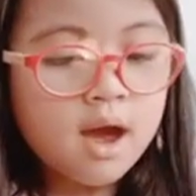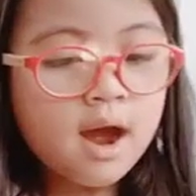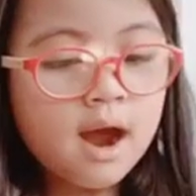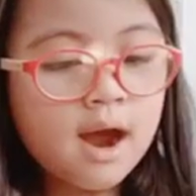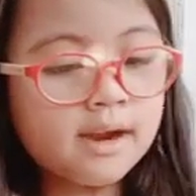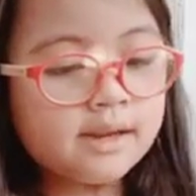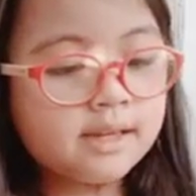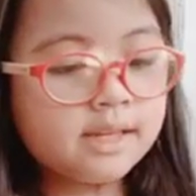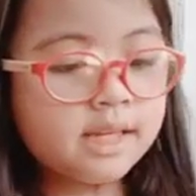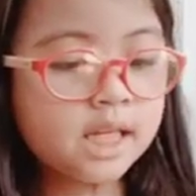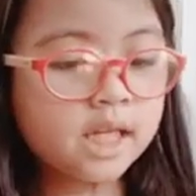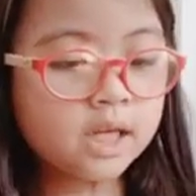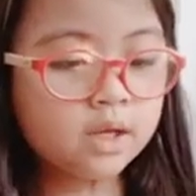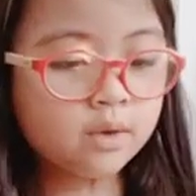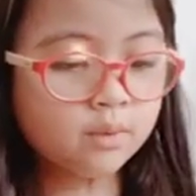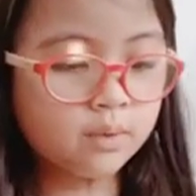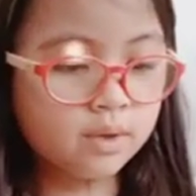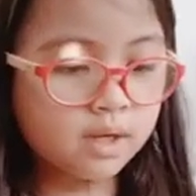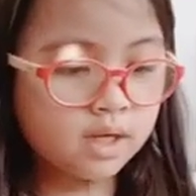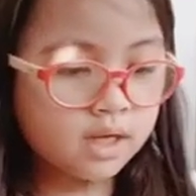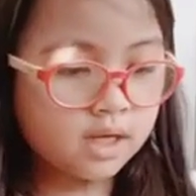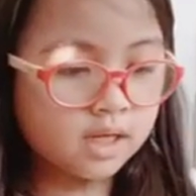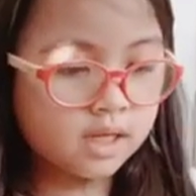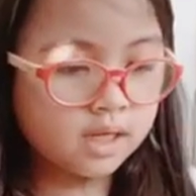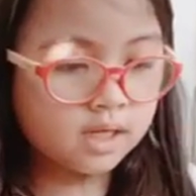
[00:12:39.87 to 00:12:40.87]
I think
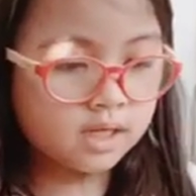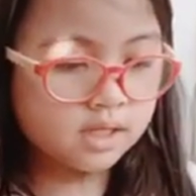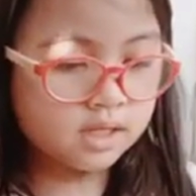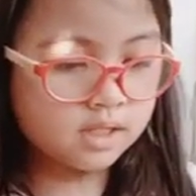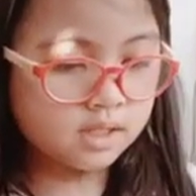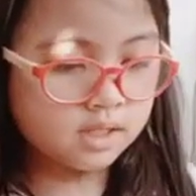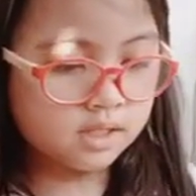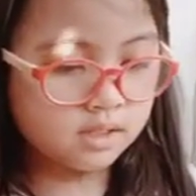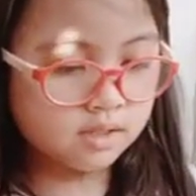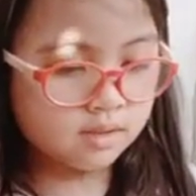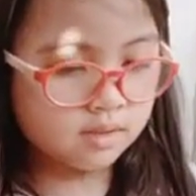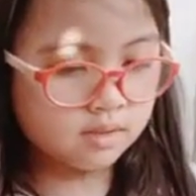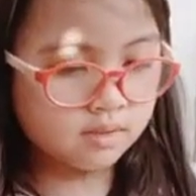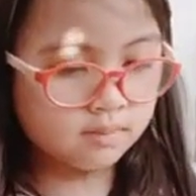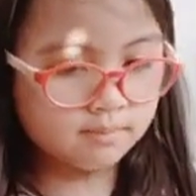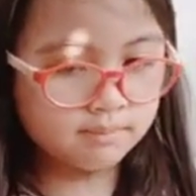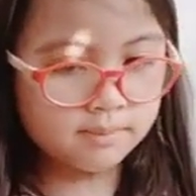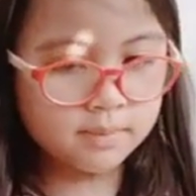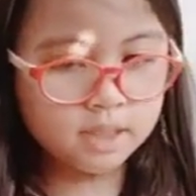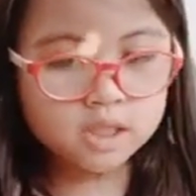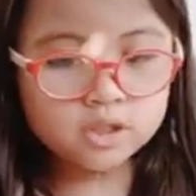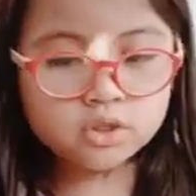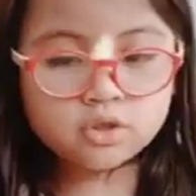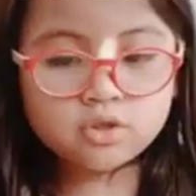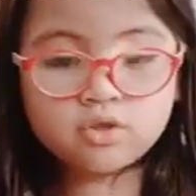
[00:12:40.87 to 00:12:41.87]
we need
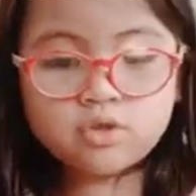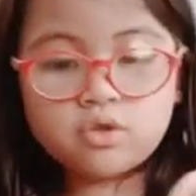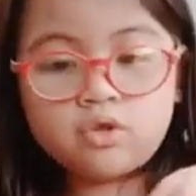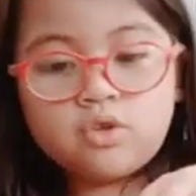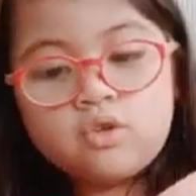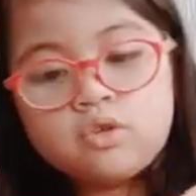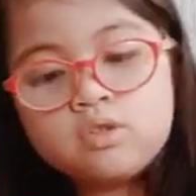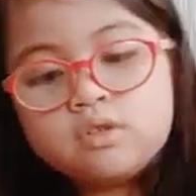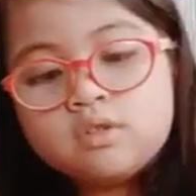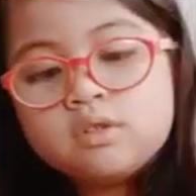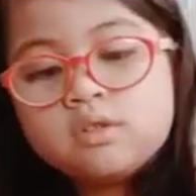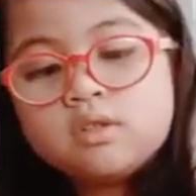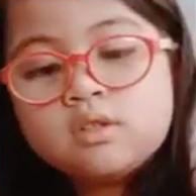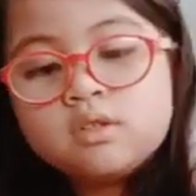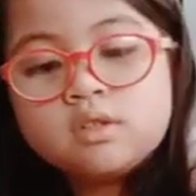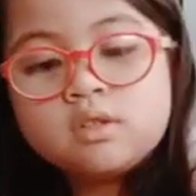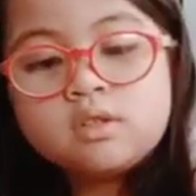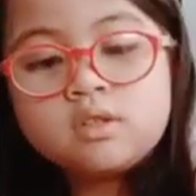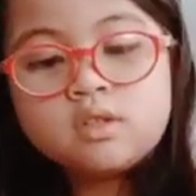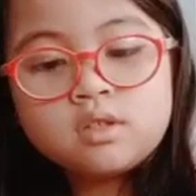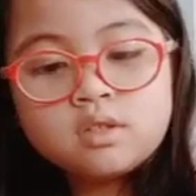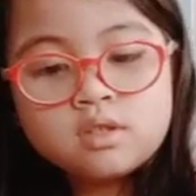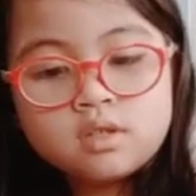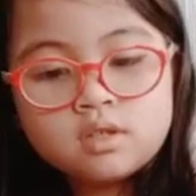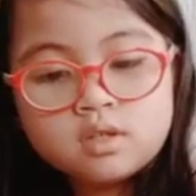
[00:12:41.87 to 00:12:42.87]

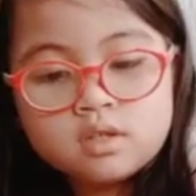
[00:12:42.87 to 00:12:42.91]
mixers.